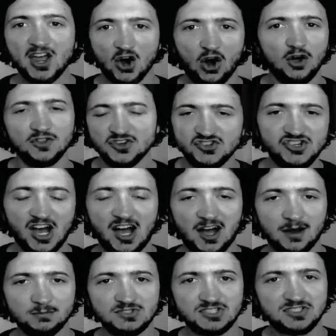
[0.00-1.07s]
all the
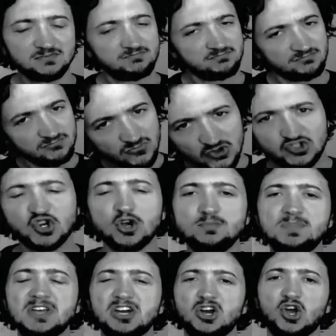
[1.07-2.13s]
jobs should
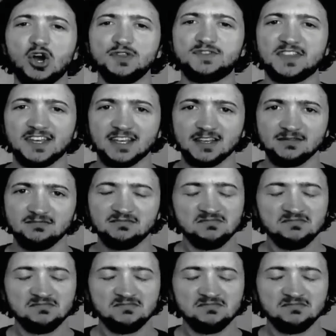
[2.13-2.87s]
be a good thing.